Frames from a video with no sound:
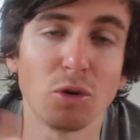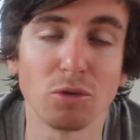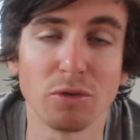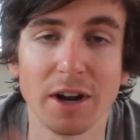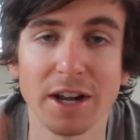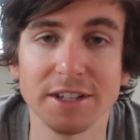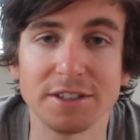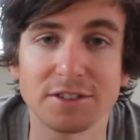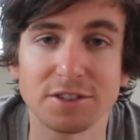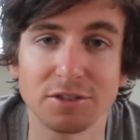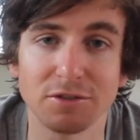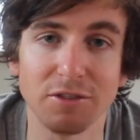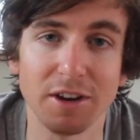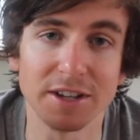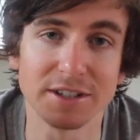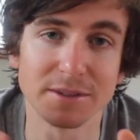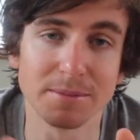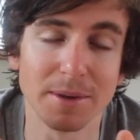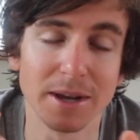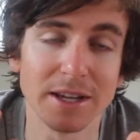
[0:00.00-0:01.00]
or race
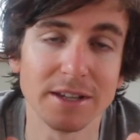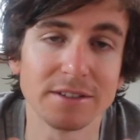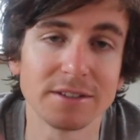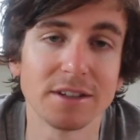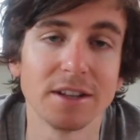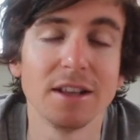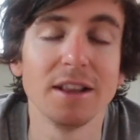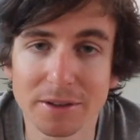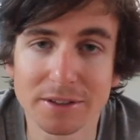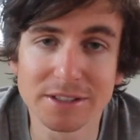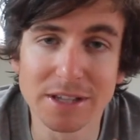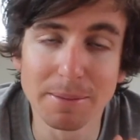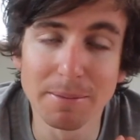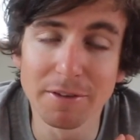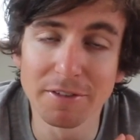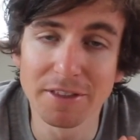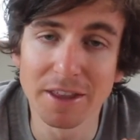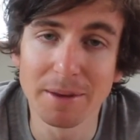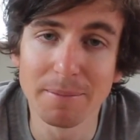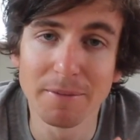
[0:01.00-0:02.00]
resumes. Some
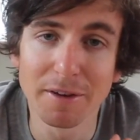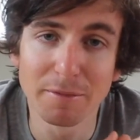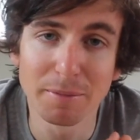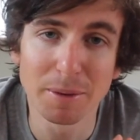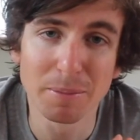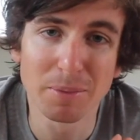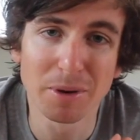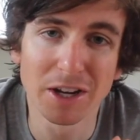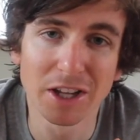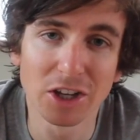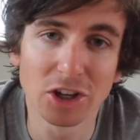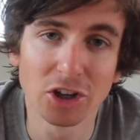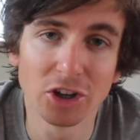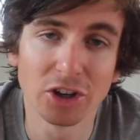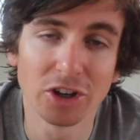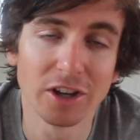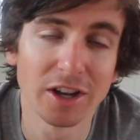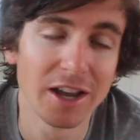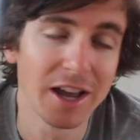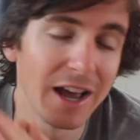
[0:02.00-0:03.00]
of them have been pretty
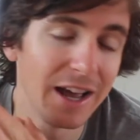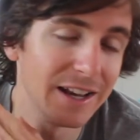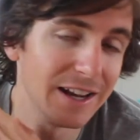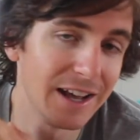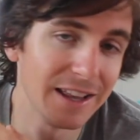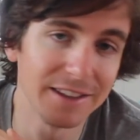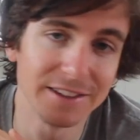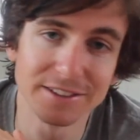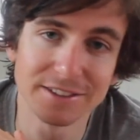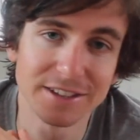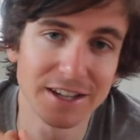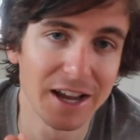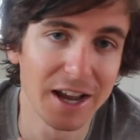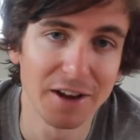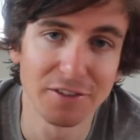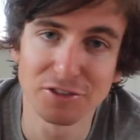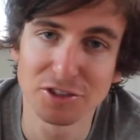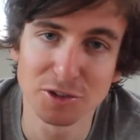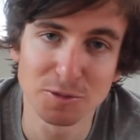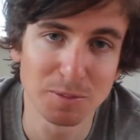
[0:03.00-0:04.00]
good and others
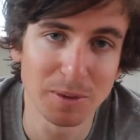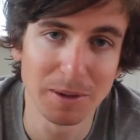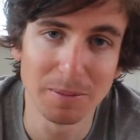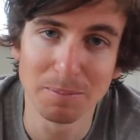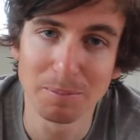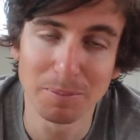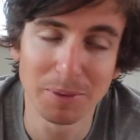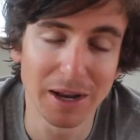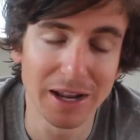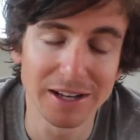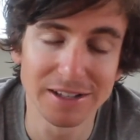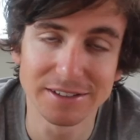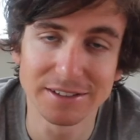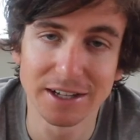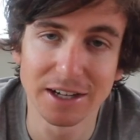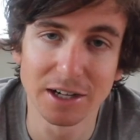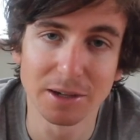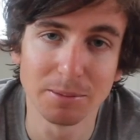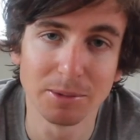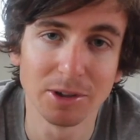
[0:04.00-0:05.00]
have just been plain
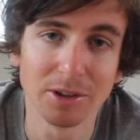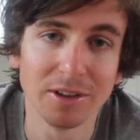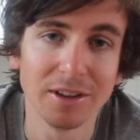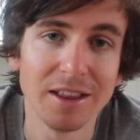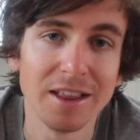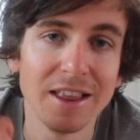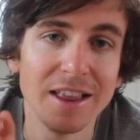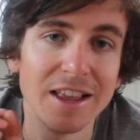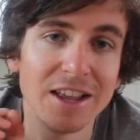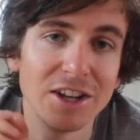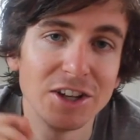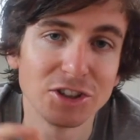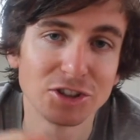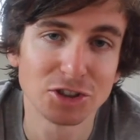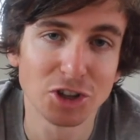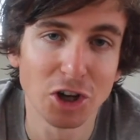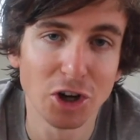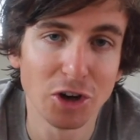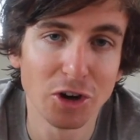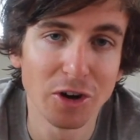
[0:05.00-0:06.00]
terrible.
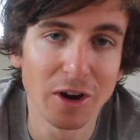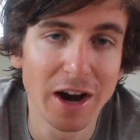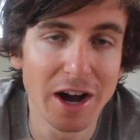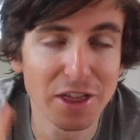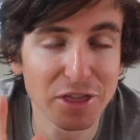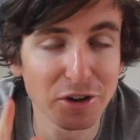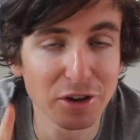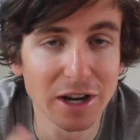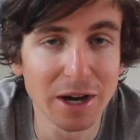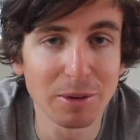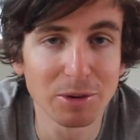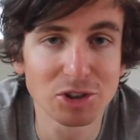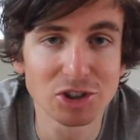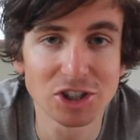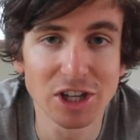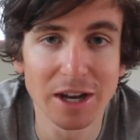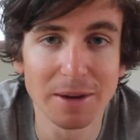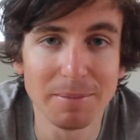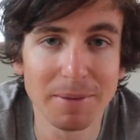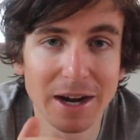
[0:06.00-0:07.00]
So I thought I would
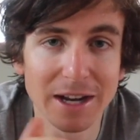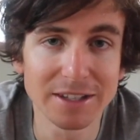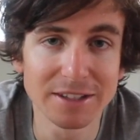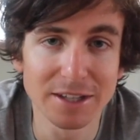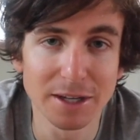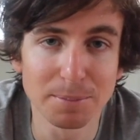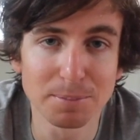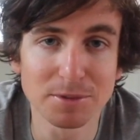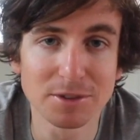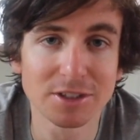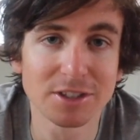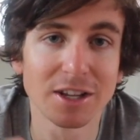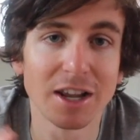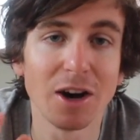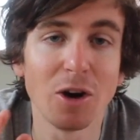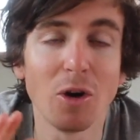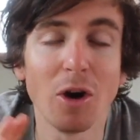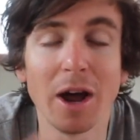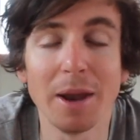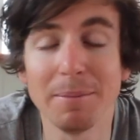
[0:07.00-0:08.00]
share my tips
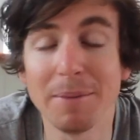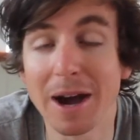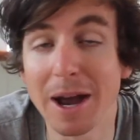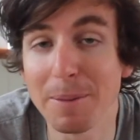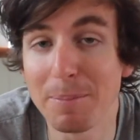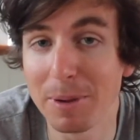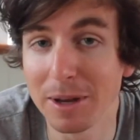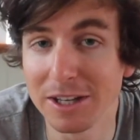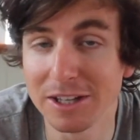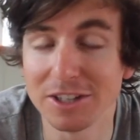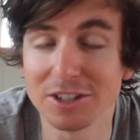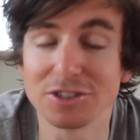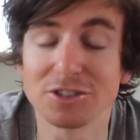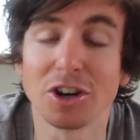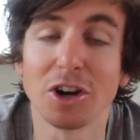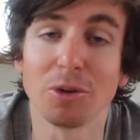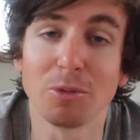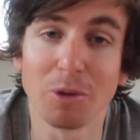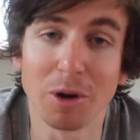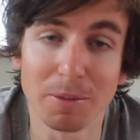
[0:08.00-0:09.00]
and my opinions
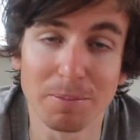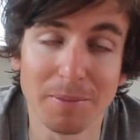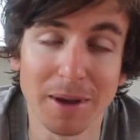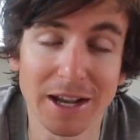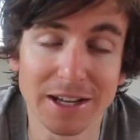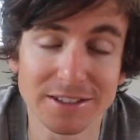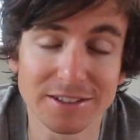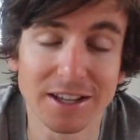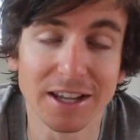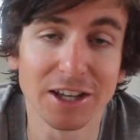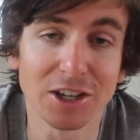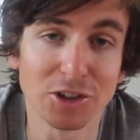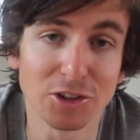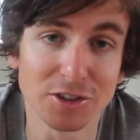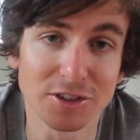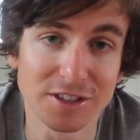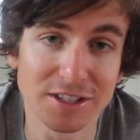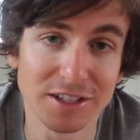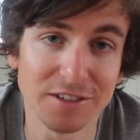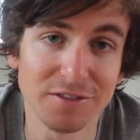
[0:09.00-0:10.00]
on what makes a good
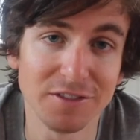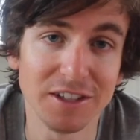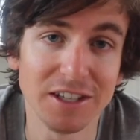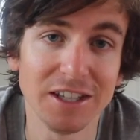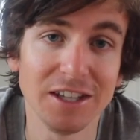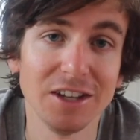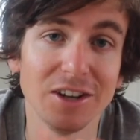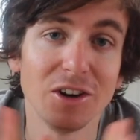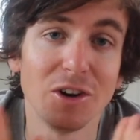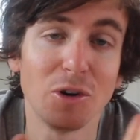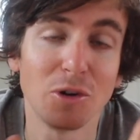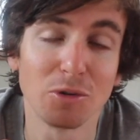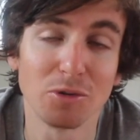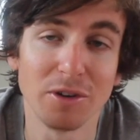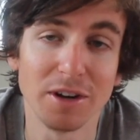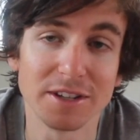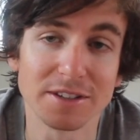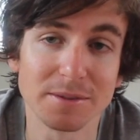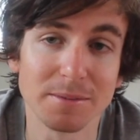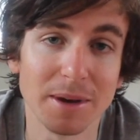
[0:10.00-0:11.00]
CV or
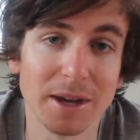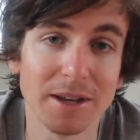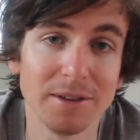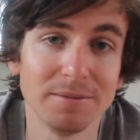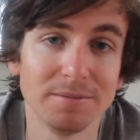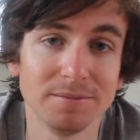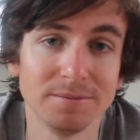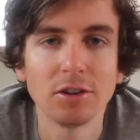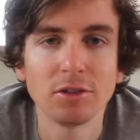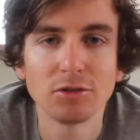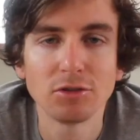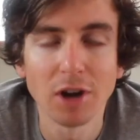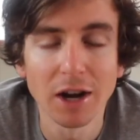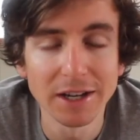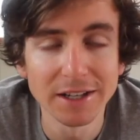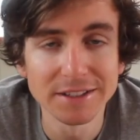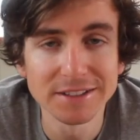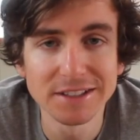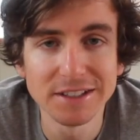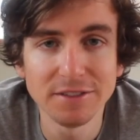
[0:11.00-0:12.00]
resume.
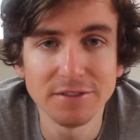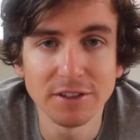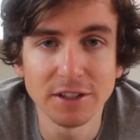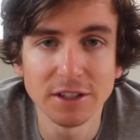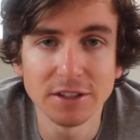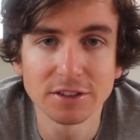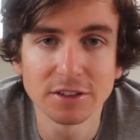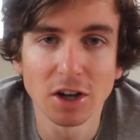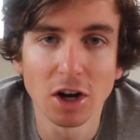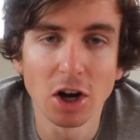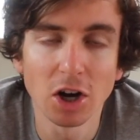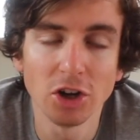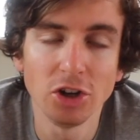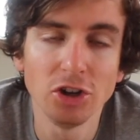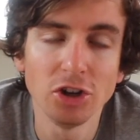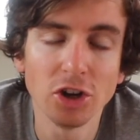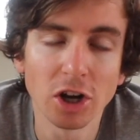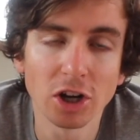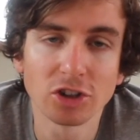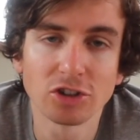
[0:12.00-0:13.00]
Rider CVs are
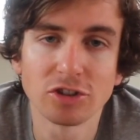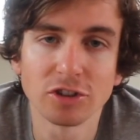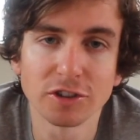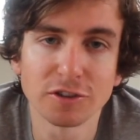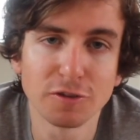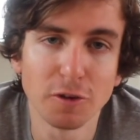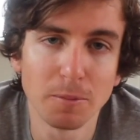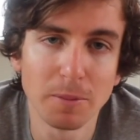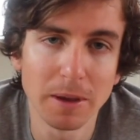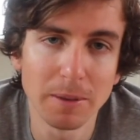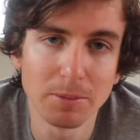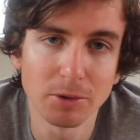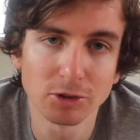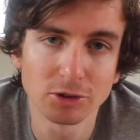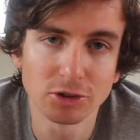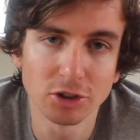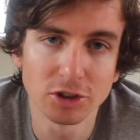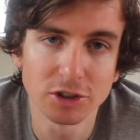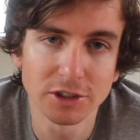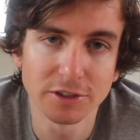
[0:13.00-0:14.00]
not just for people
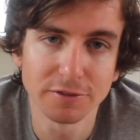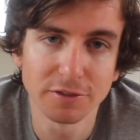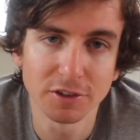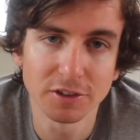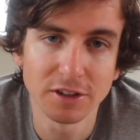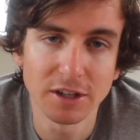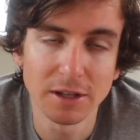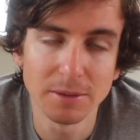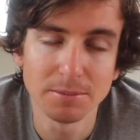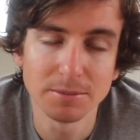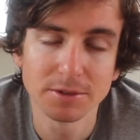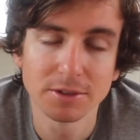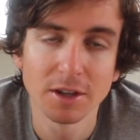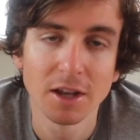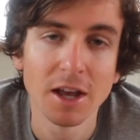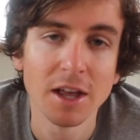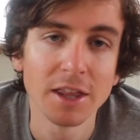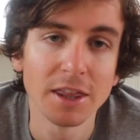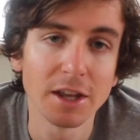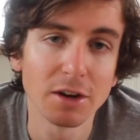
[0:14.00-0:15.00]
searching for teams.
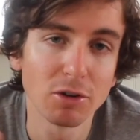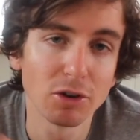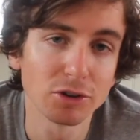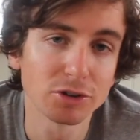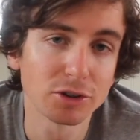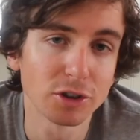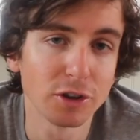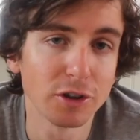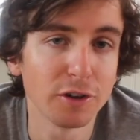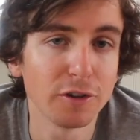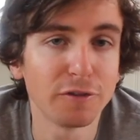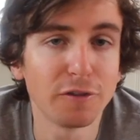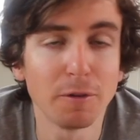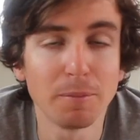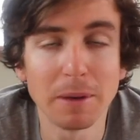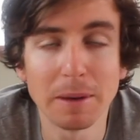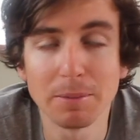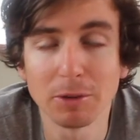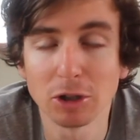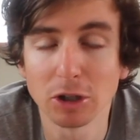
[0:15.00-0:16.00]
They're also for
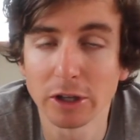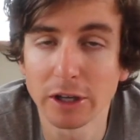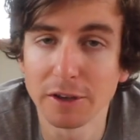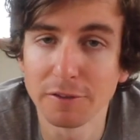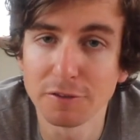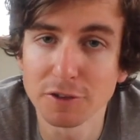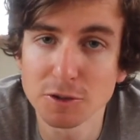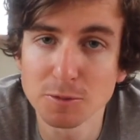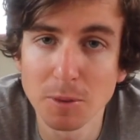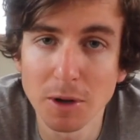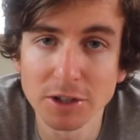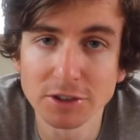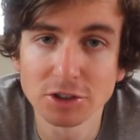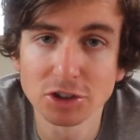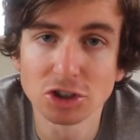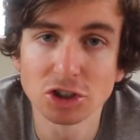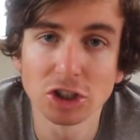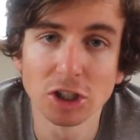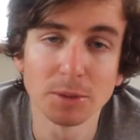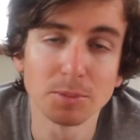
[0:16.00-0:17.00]
people looking for
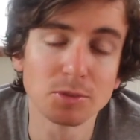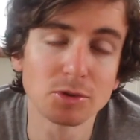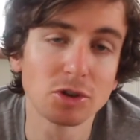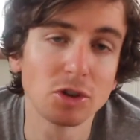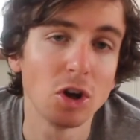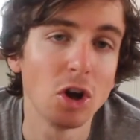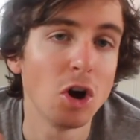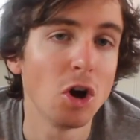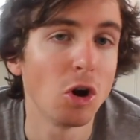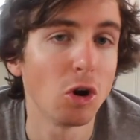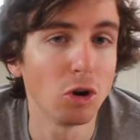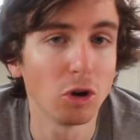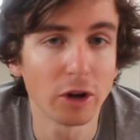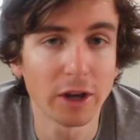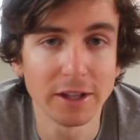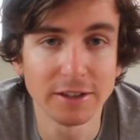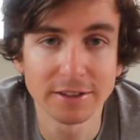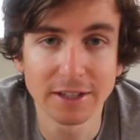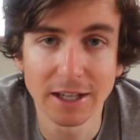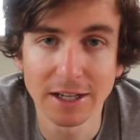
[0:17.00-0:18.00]
sponsorships or
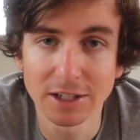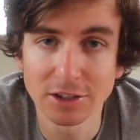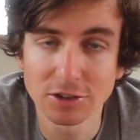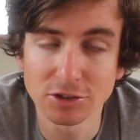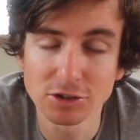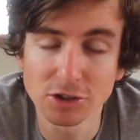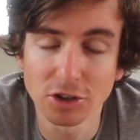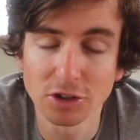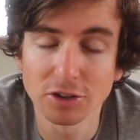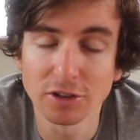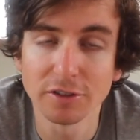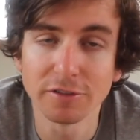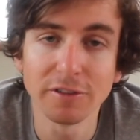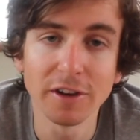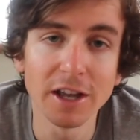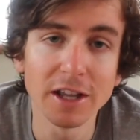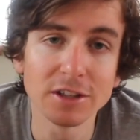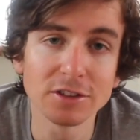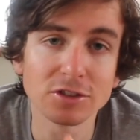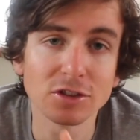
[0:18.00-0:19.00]
looking to get into certain
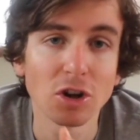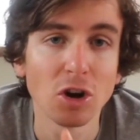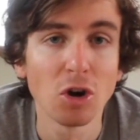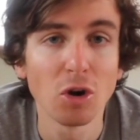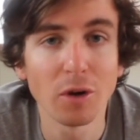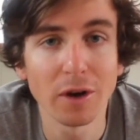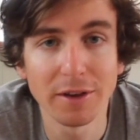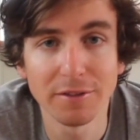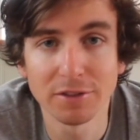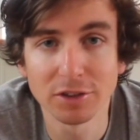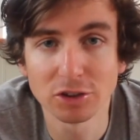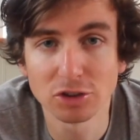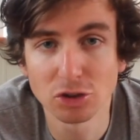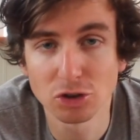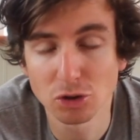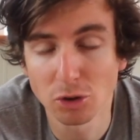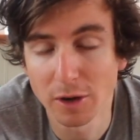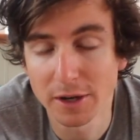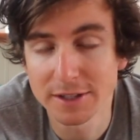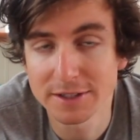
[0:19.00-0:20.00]
events or even to
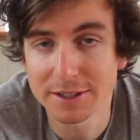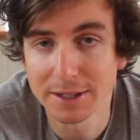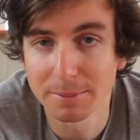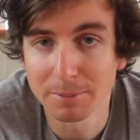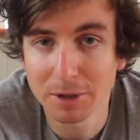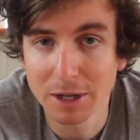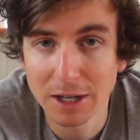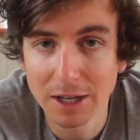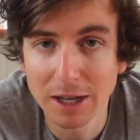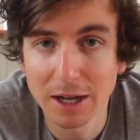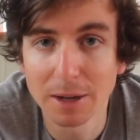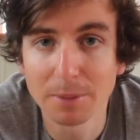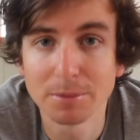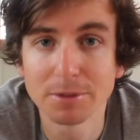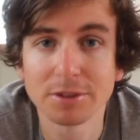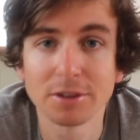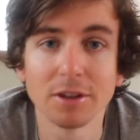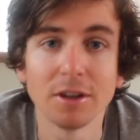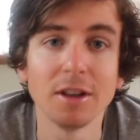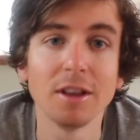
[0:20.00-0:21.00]
join some
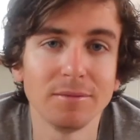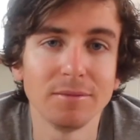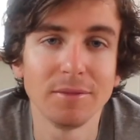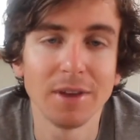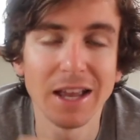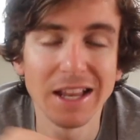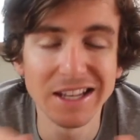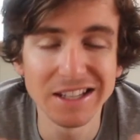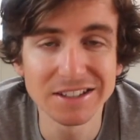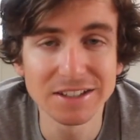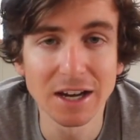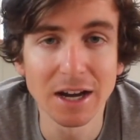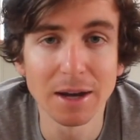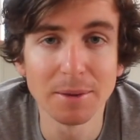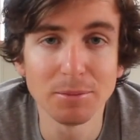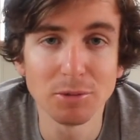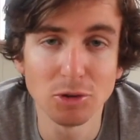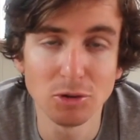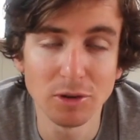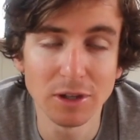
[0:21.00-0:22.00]
clubs.
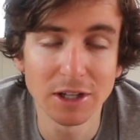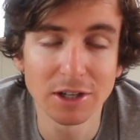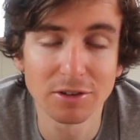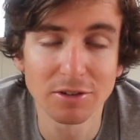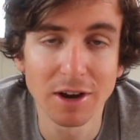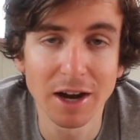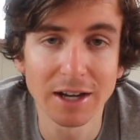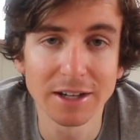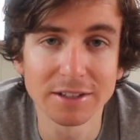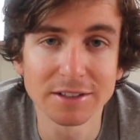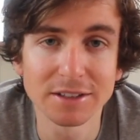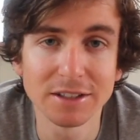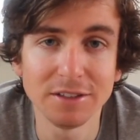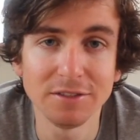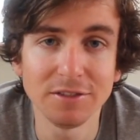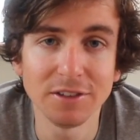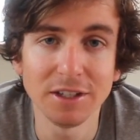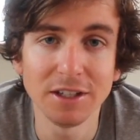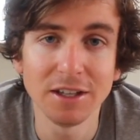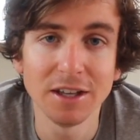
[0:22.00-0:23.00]
Anytime you need a rider
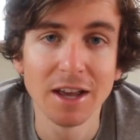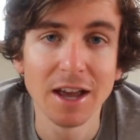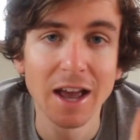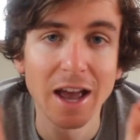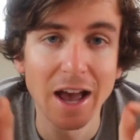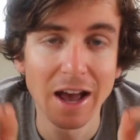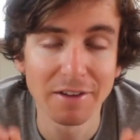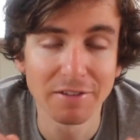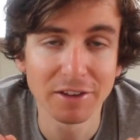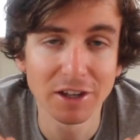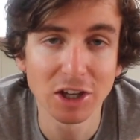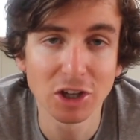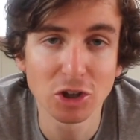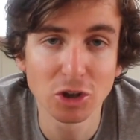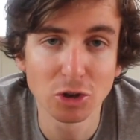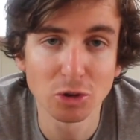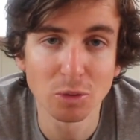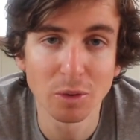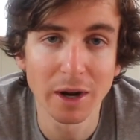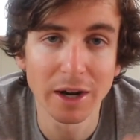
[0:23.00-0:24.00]
CV, having a
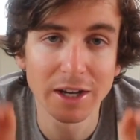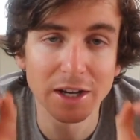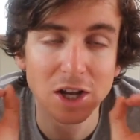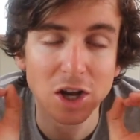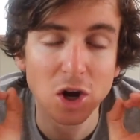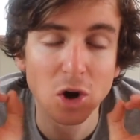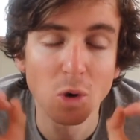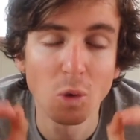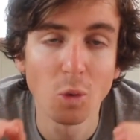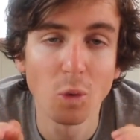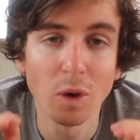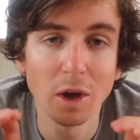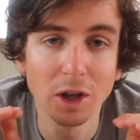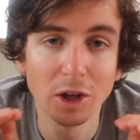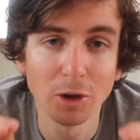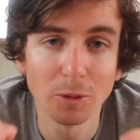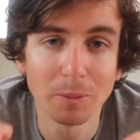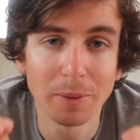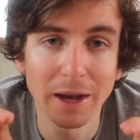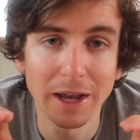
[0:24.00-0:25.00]
good one
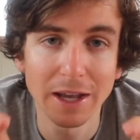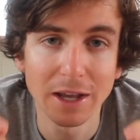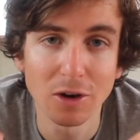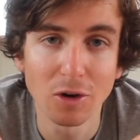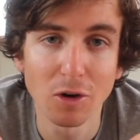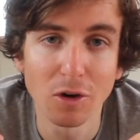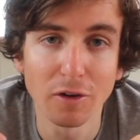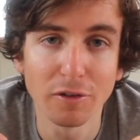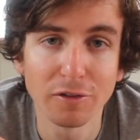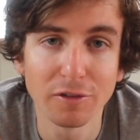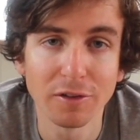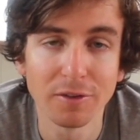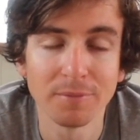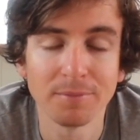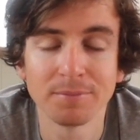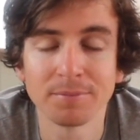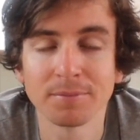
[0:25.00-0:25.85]
will pay off.